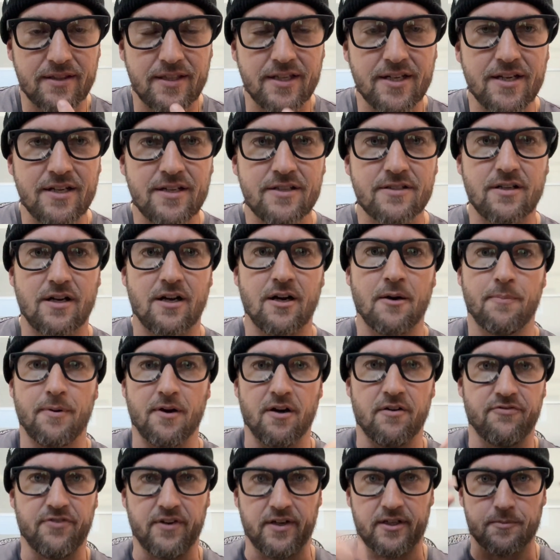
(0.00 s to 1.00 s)
these are
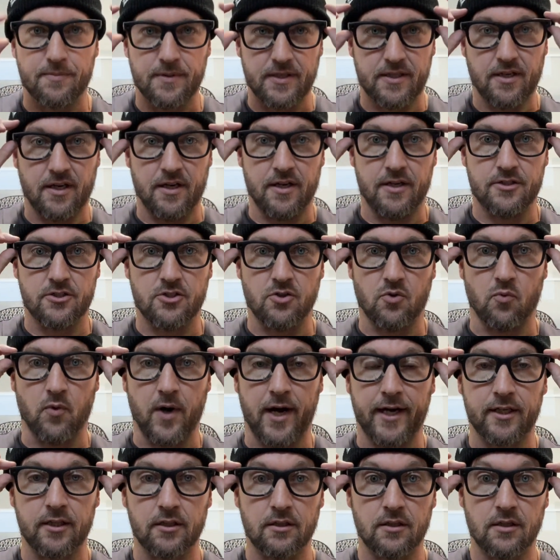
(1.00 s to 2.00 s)
perfect because the
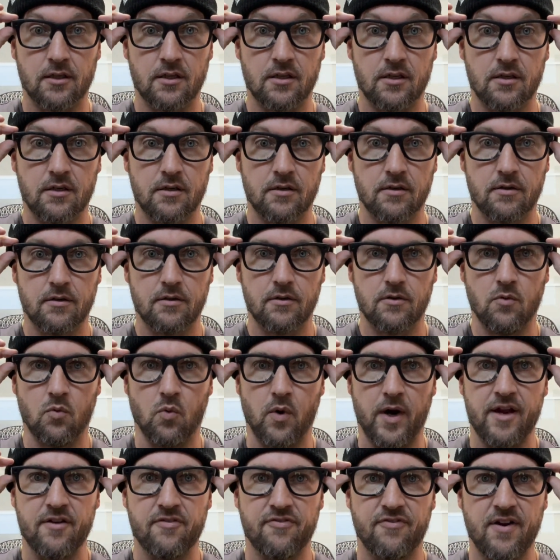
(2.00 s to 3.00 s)
regular
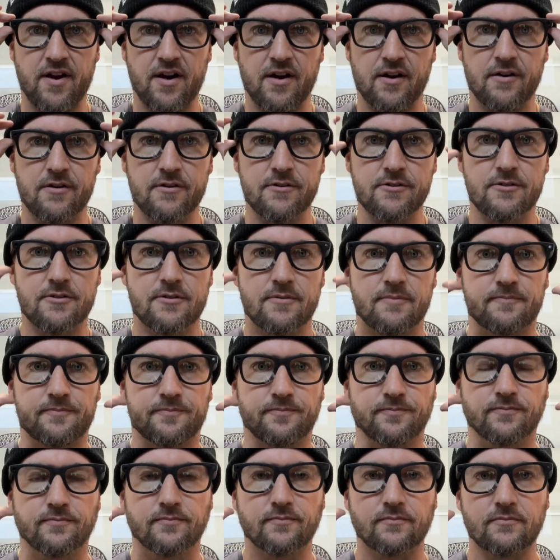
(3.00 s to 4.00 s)
Wayfarers
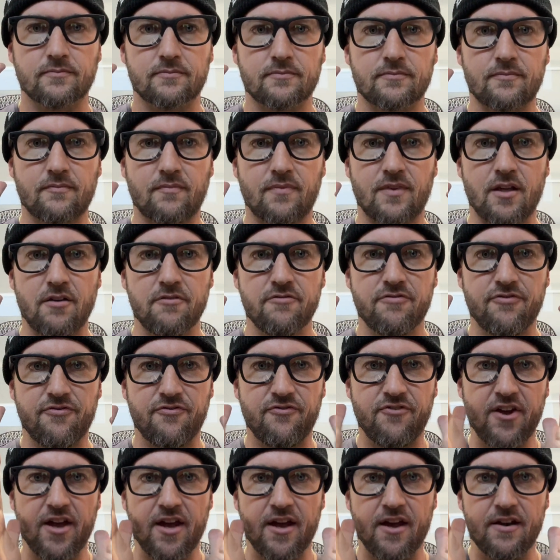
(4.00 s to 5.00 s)

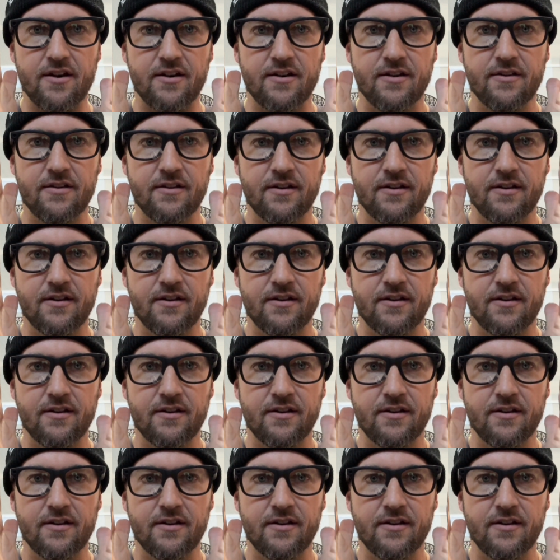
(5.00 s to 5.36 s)
fit,